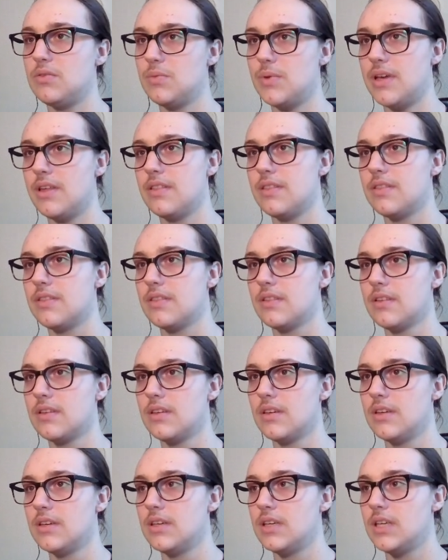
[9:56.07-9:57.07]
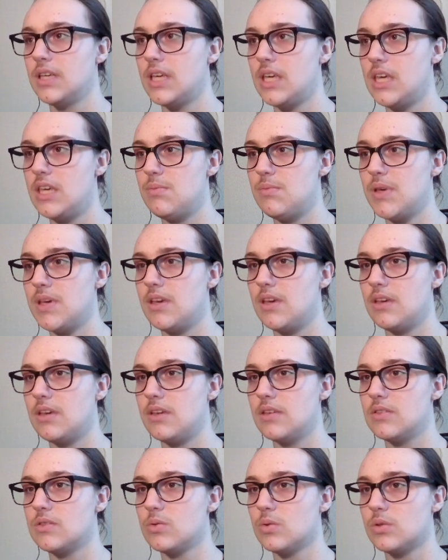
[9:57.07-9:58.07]
with
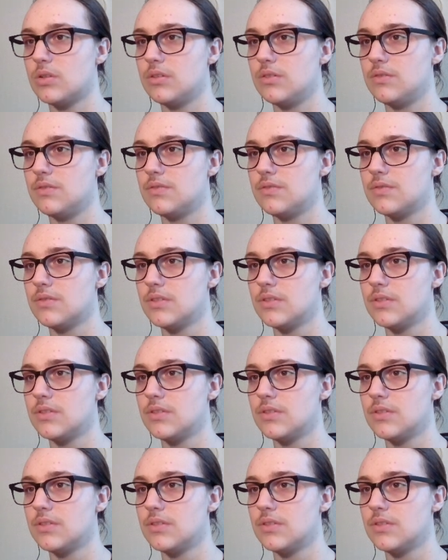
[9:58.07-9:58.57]
keeping sort of